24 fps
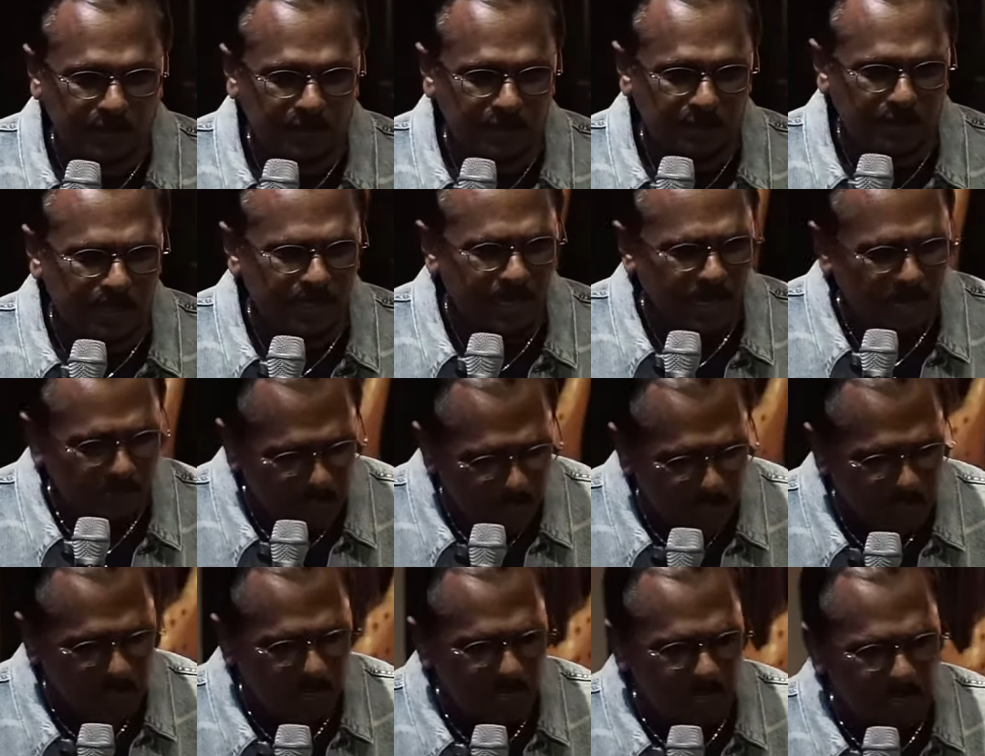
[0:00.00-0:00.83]
But I'm
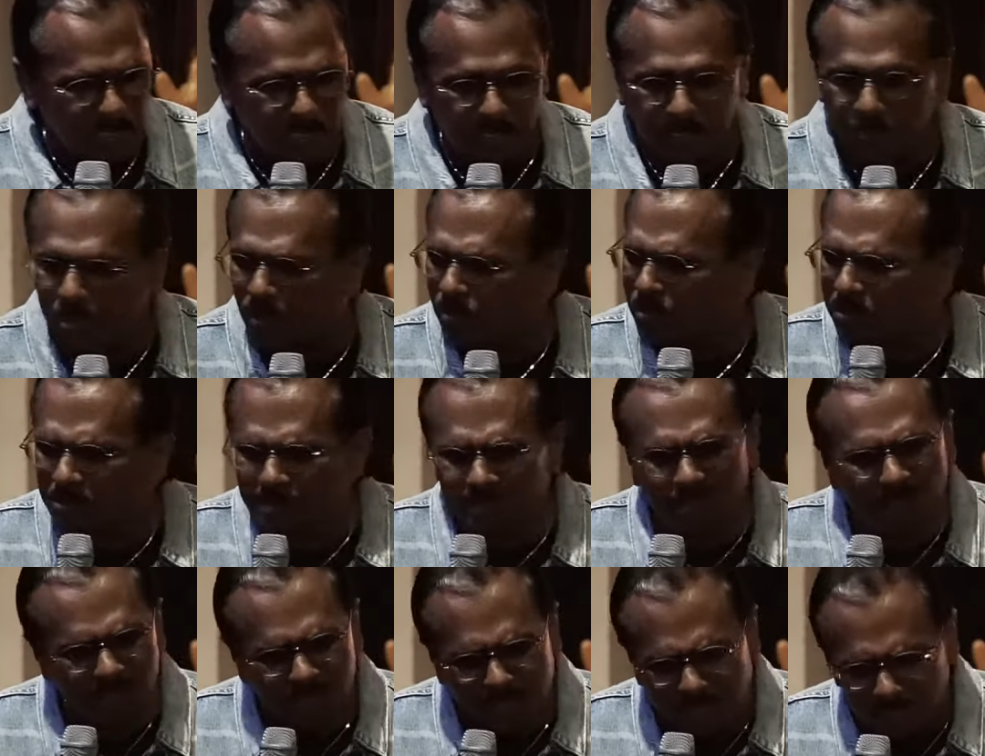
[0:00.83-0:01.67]
hearing. No, you're
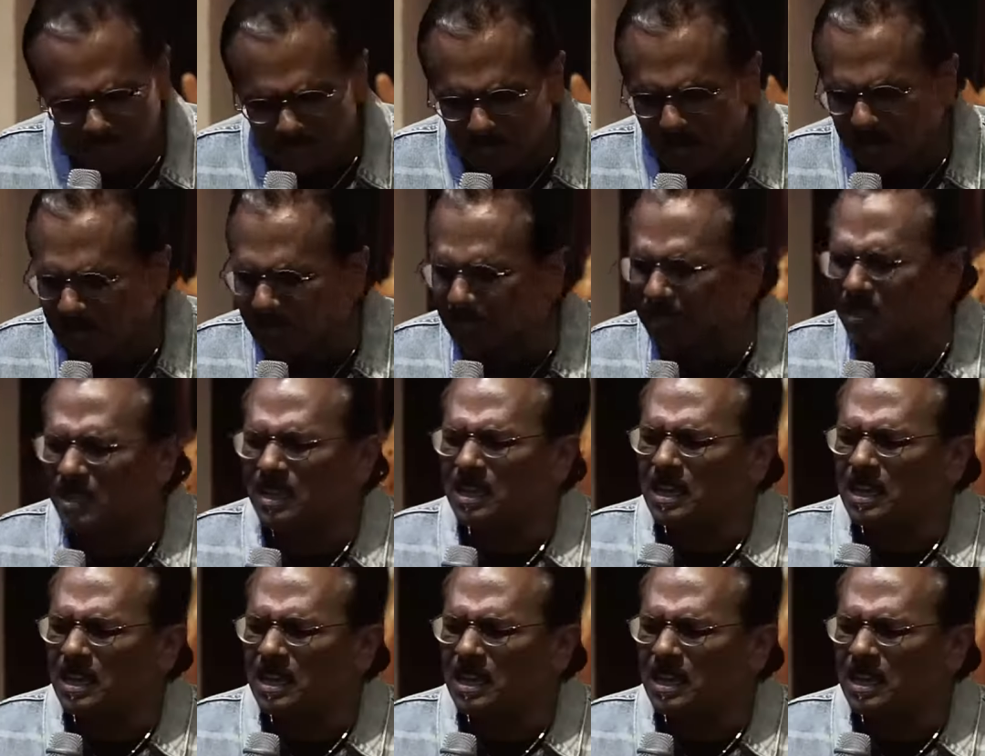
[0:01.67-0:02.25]
not hearing.